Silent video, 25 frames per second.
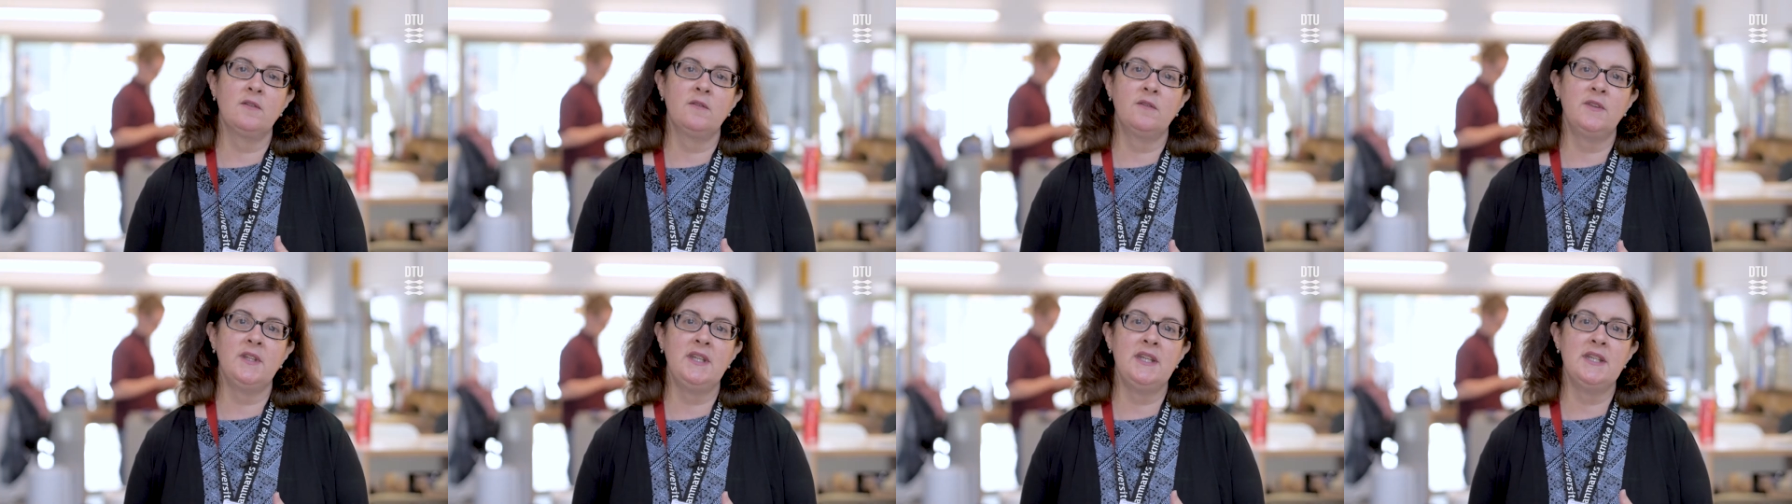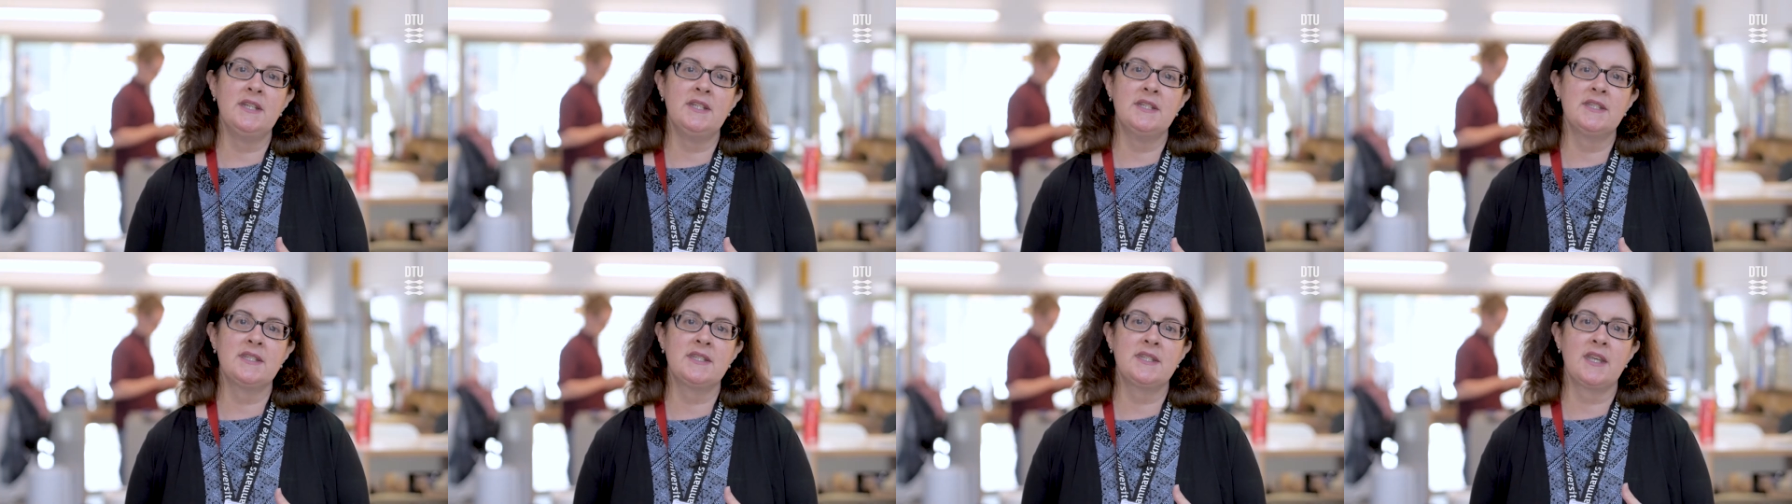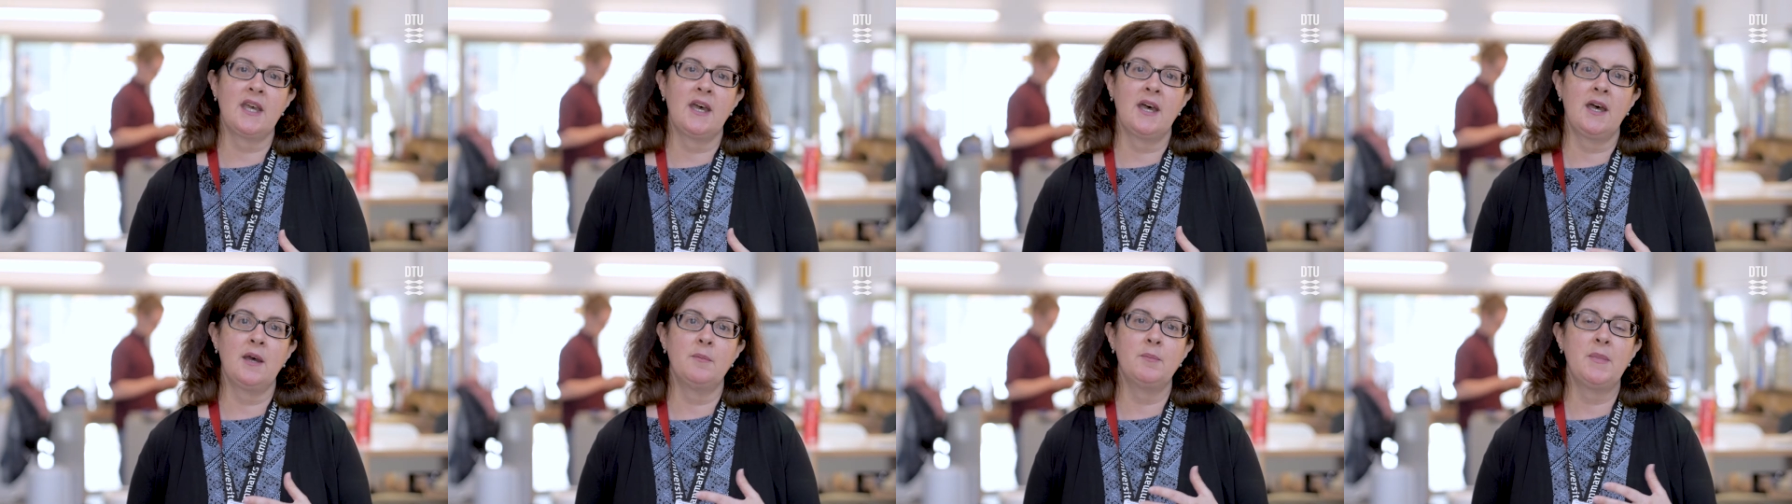of these
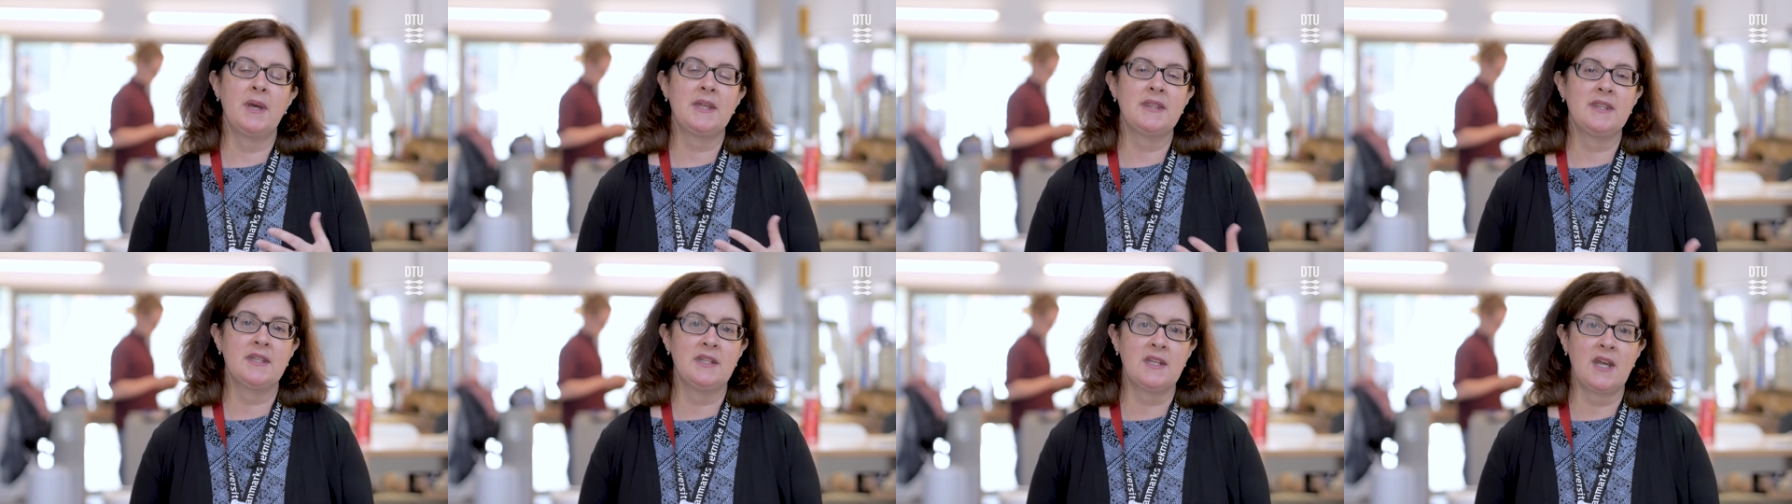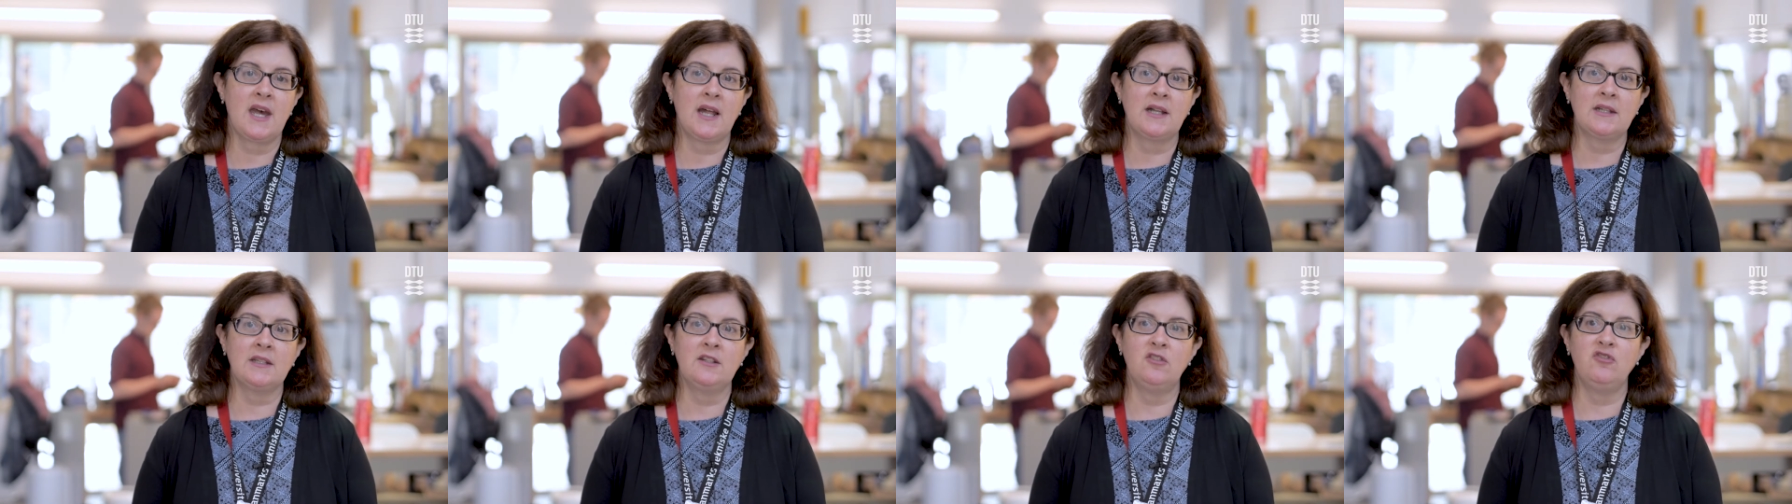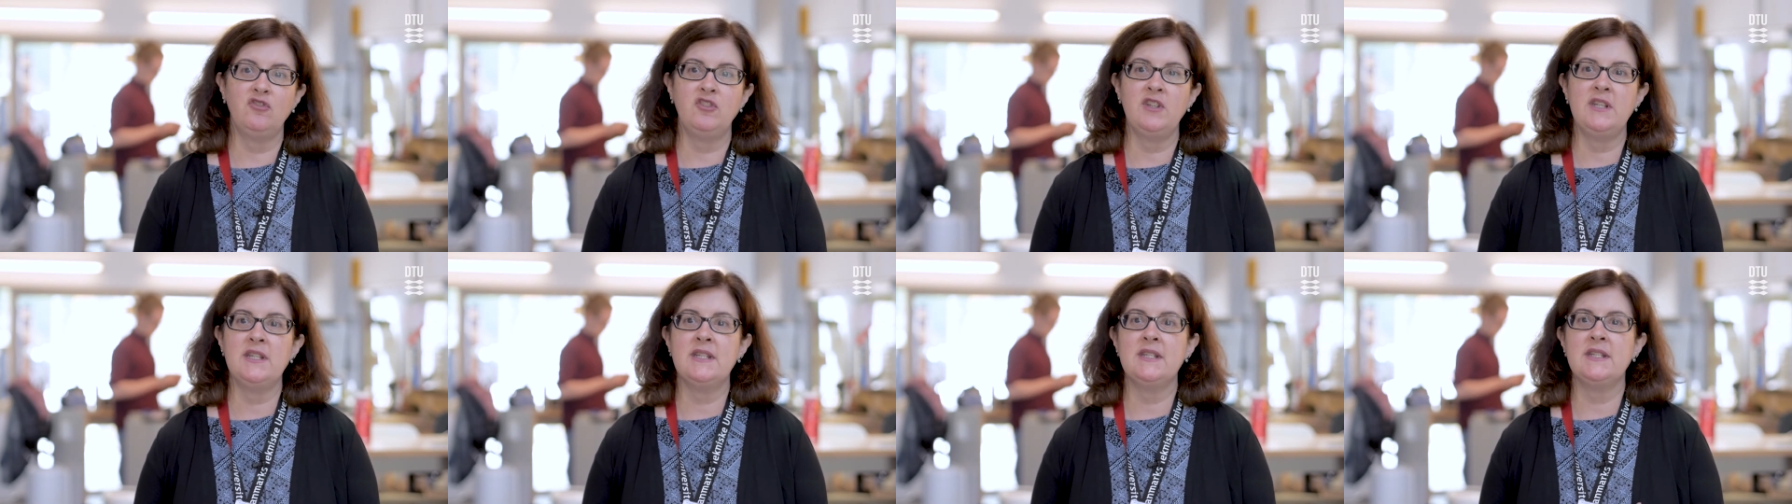uh,
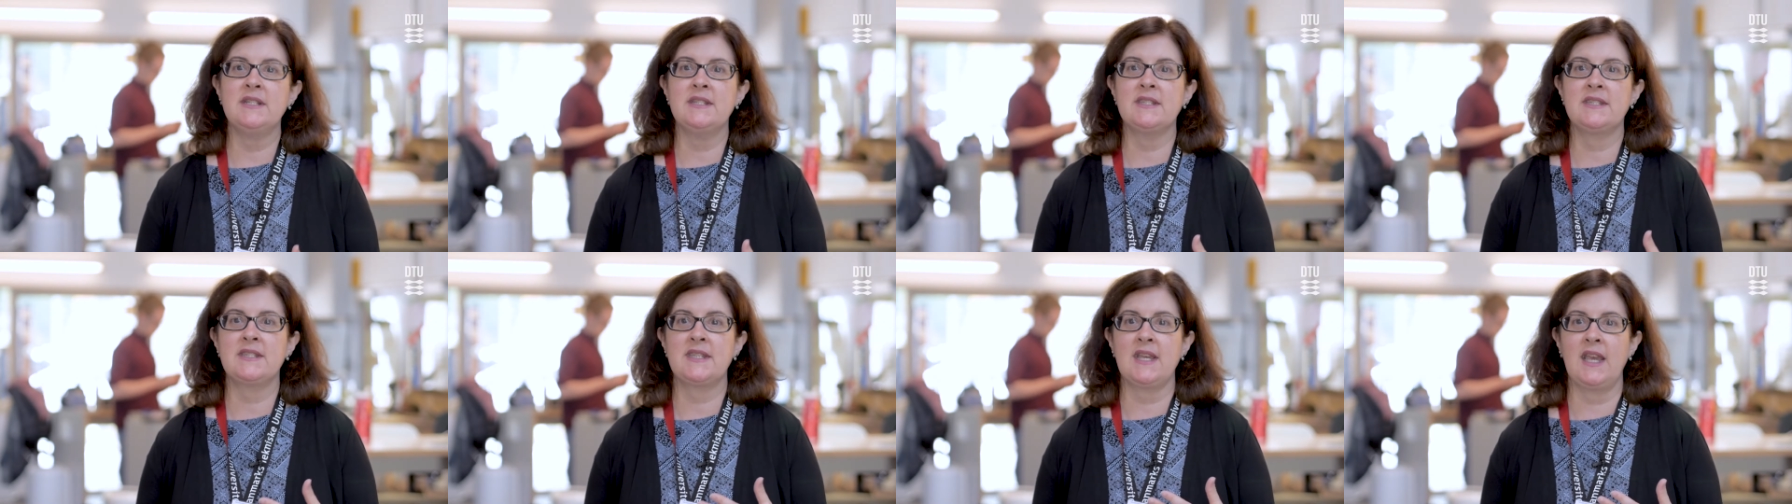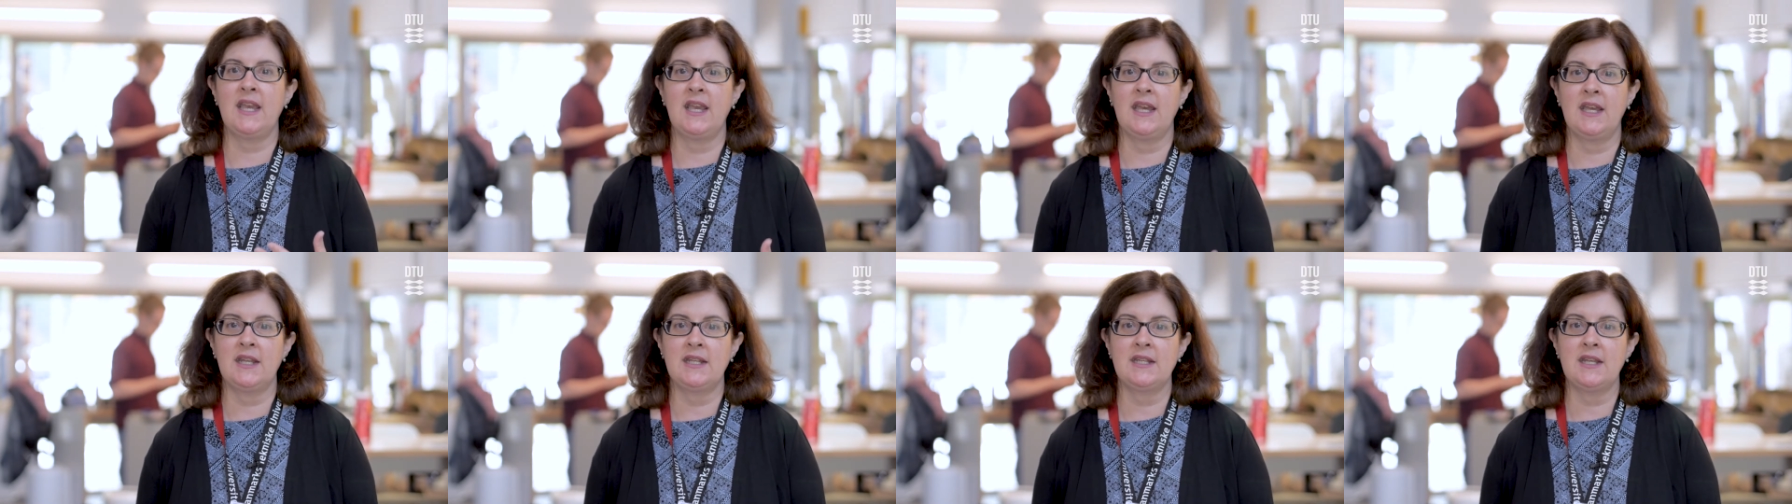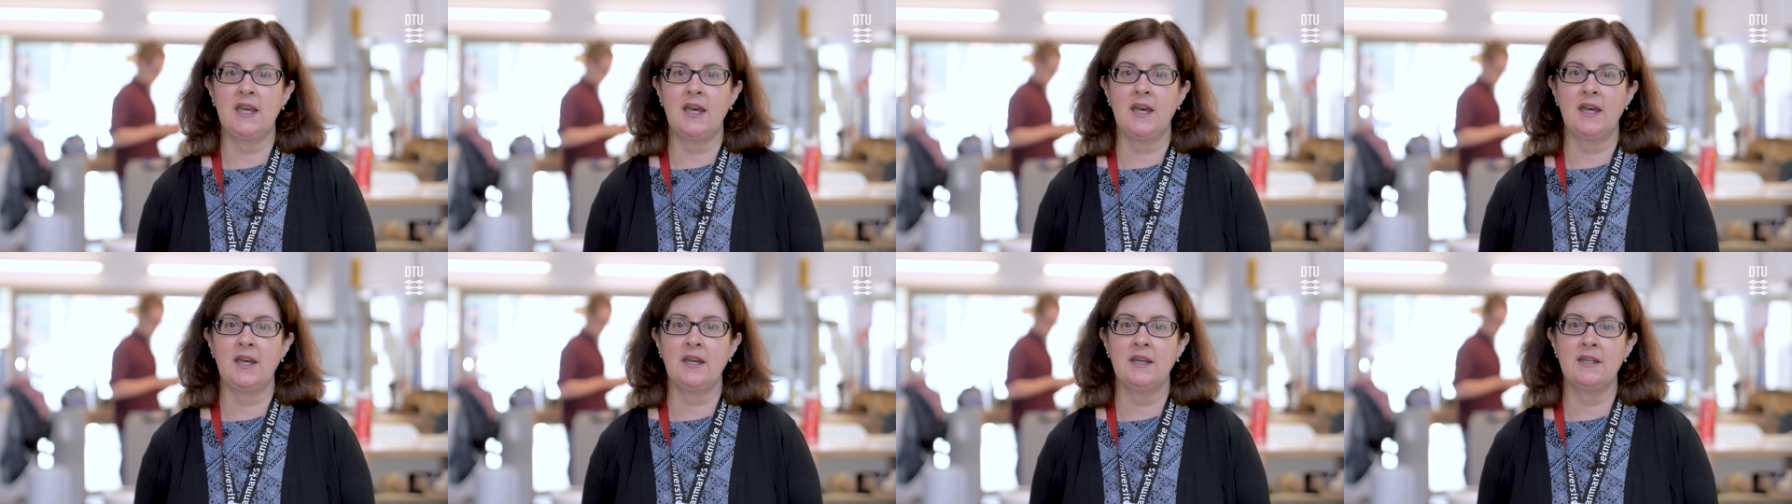methodologies and
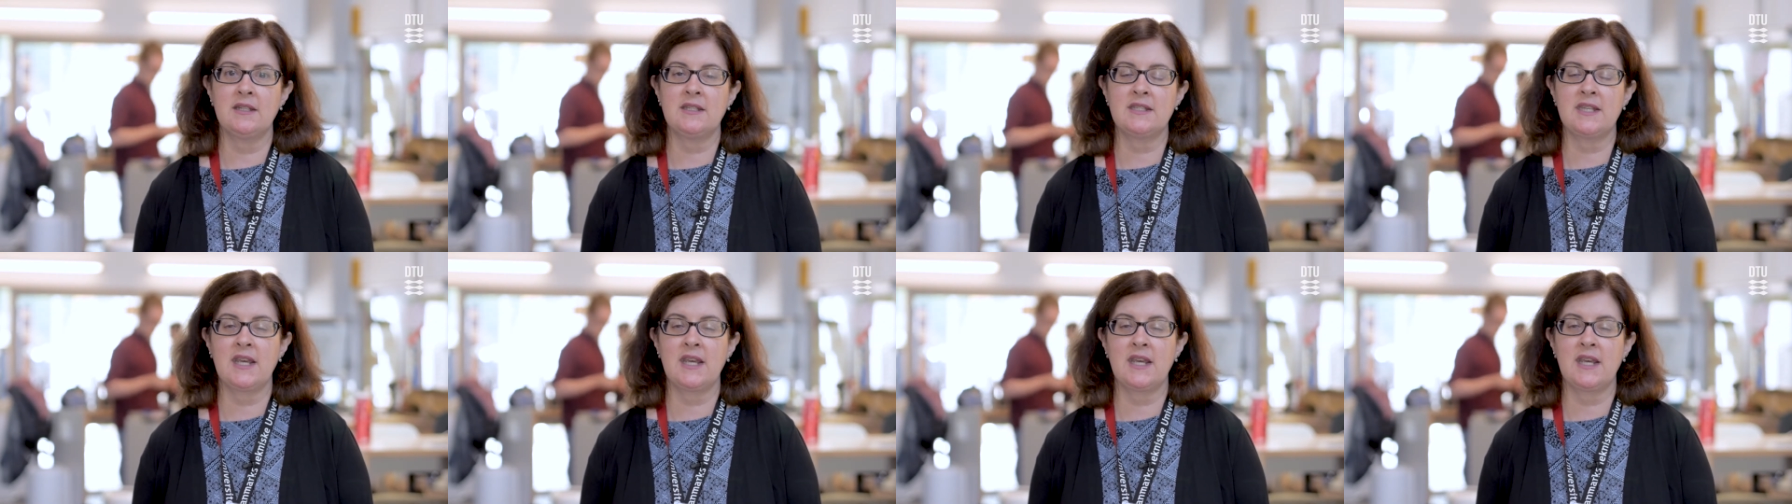uh,